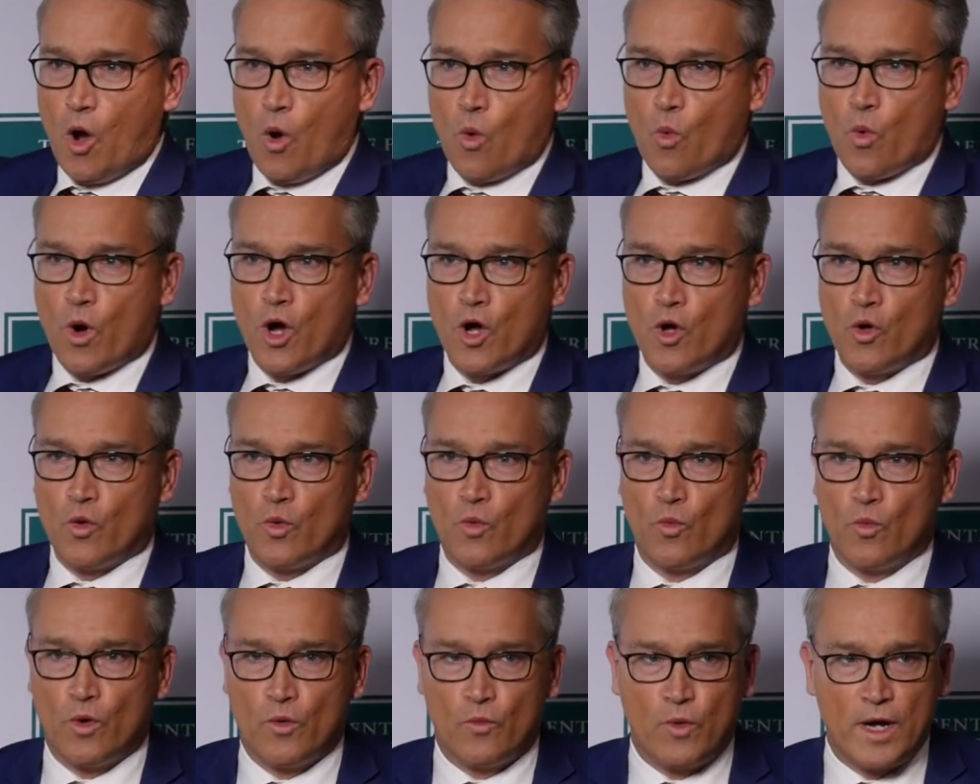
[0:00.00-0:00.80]
Well,
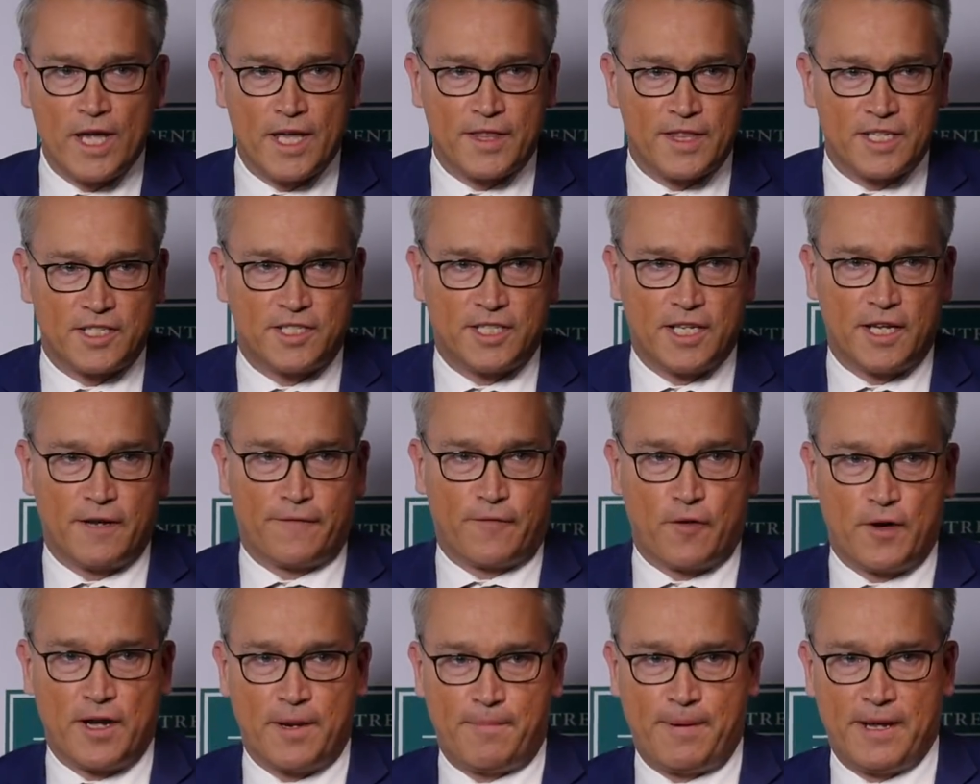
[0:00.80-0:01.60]
we at the Centre
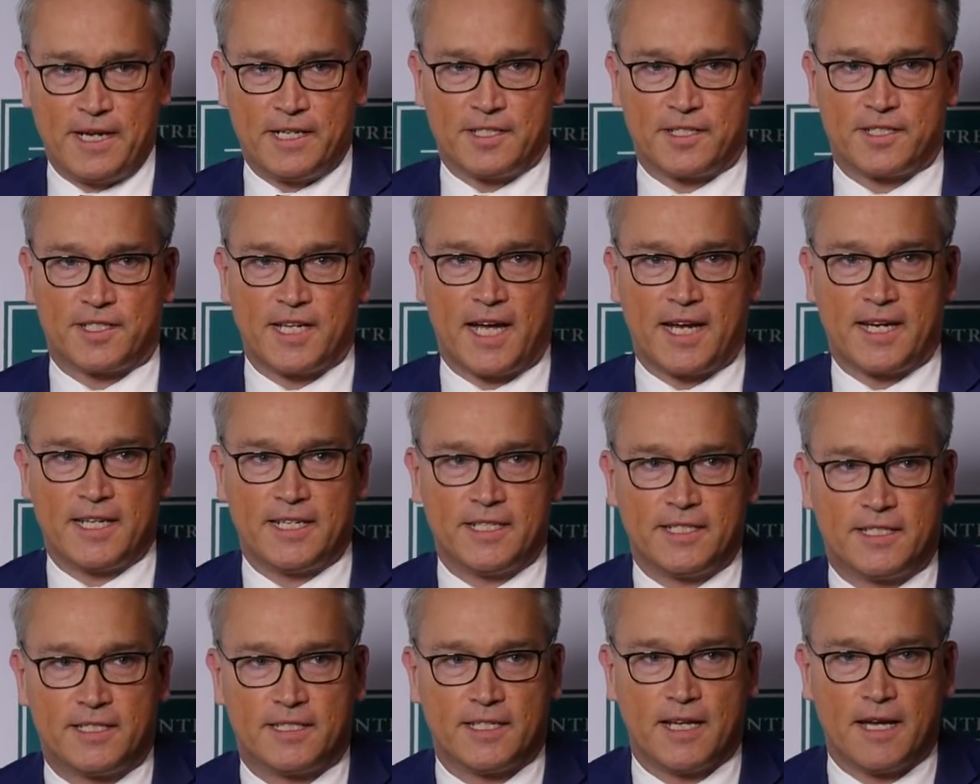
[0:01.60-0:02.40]
for Independent
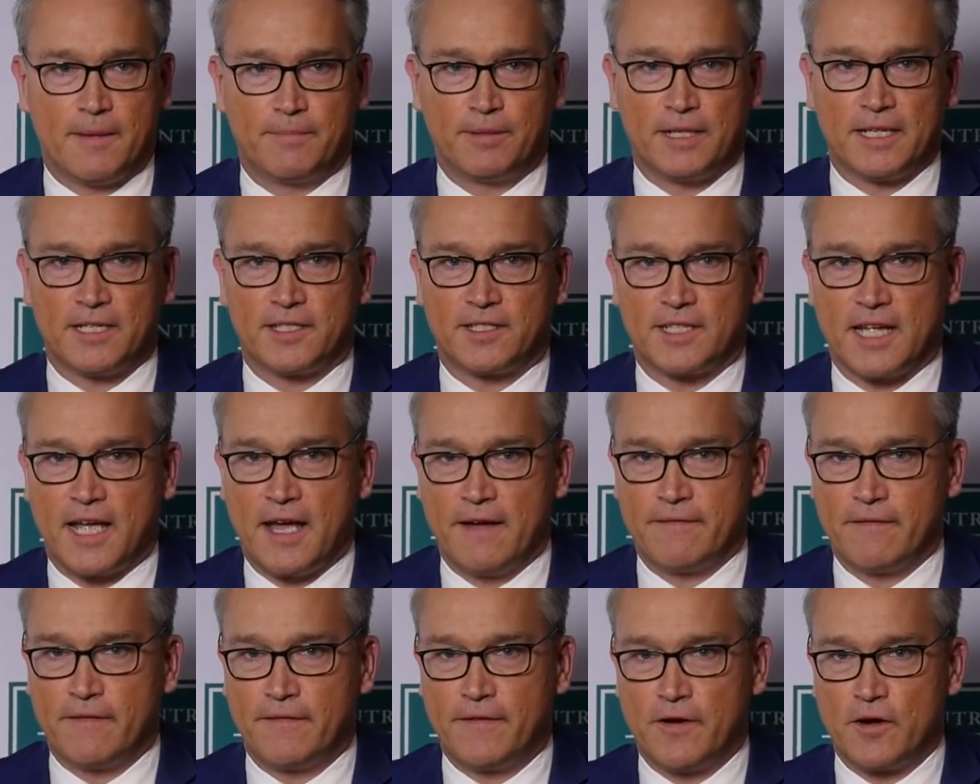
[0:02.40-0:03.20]
Studies are blessed to
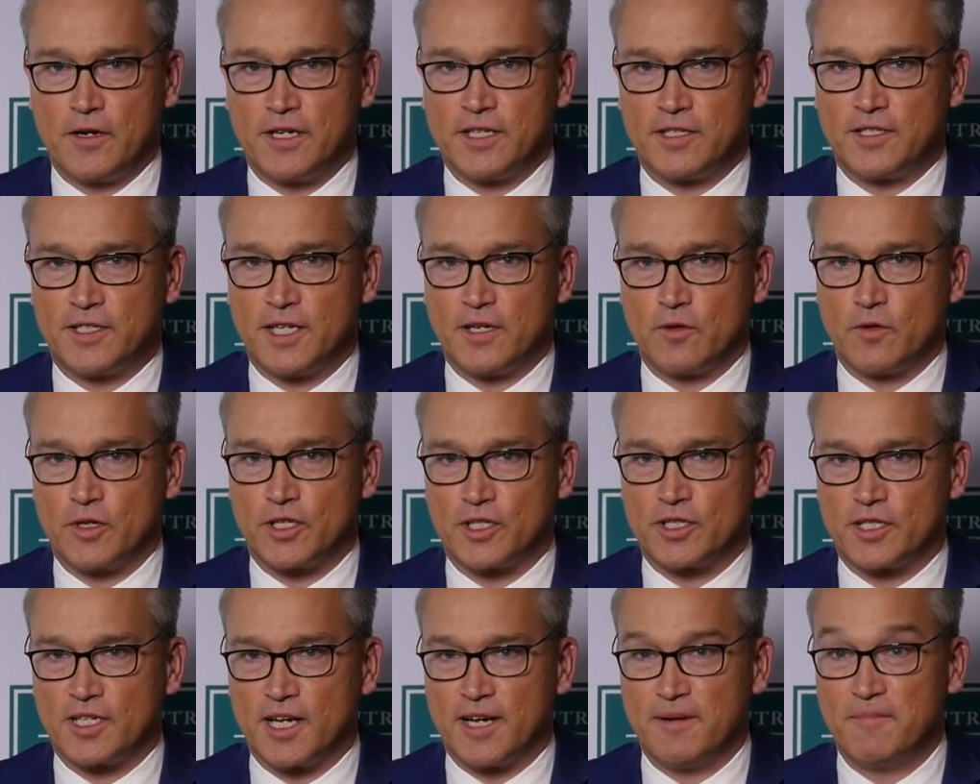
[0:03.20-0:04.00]
have a very
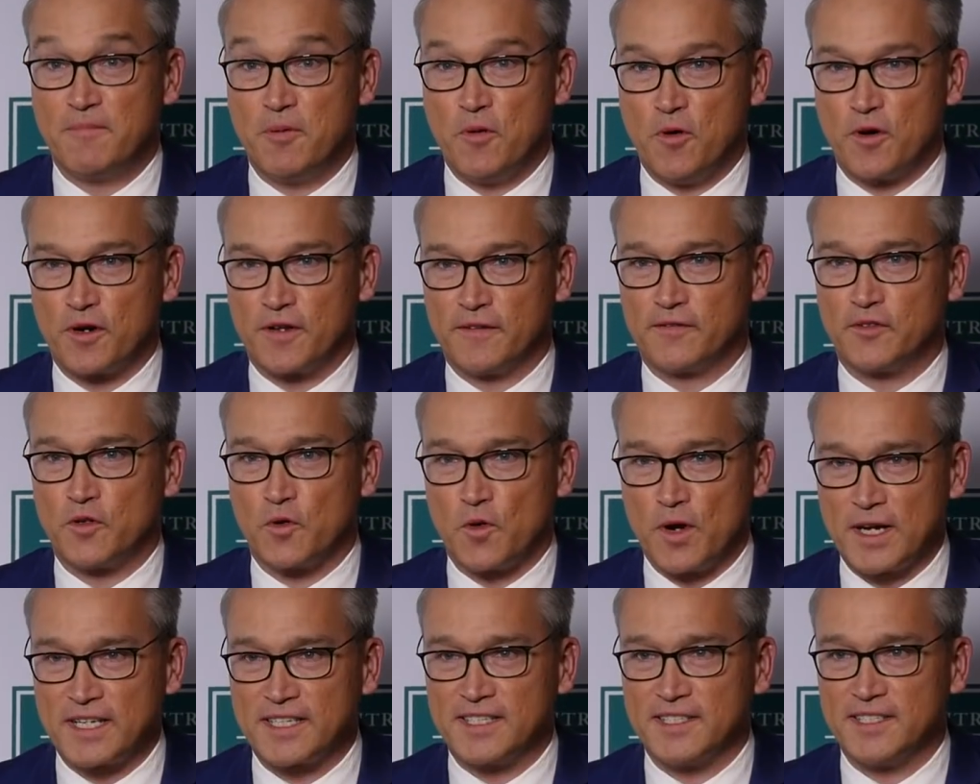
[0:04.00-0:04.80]
distinguished board of
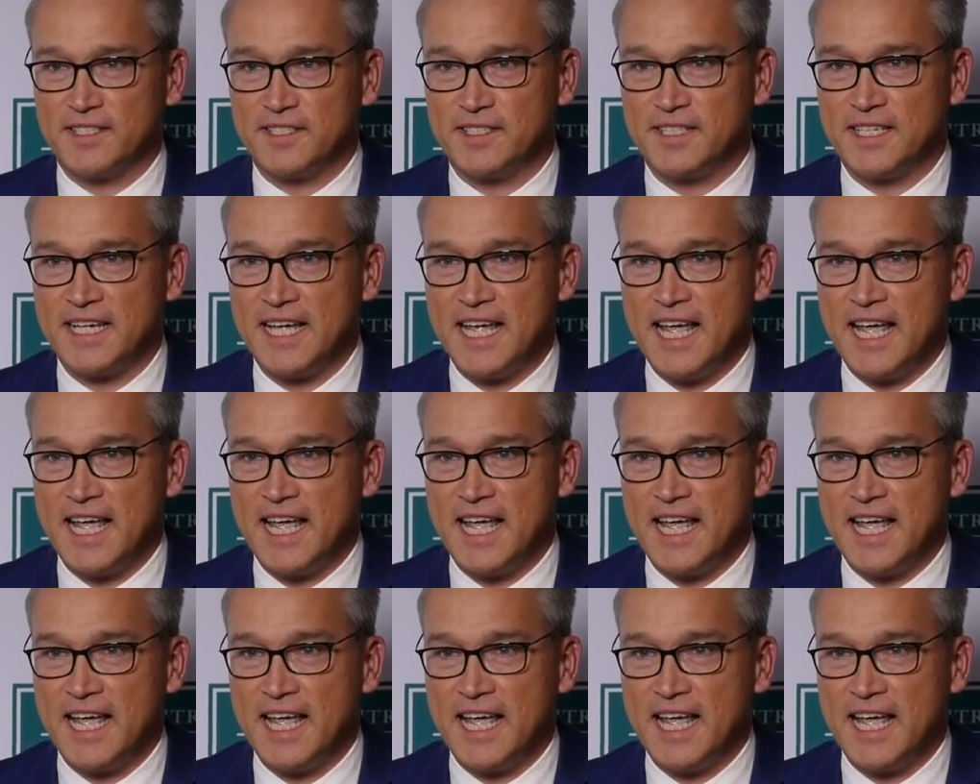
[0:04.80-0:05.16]
directors,